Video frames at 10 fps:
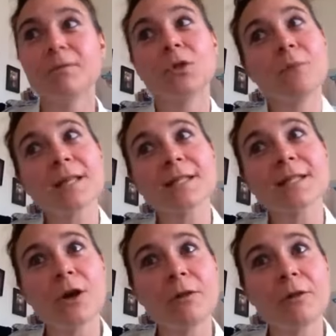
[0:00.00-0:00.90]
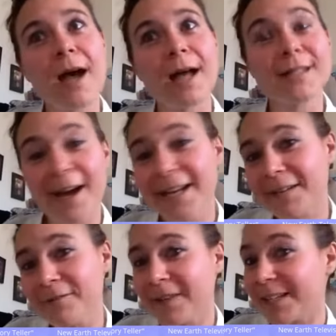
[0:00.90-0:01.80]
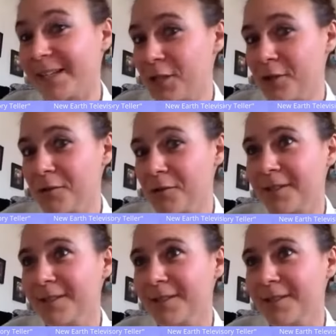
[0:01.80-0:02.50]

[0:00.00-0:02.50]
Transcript: you must know that I can feel it too.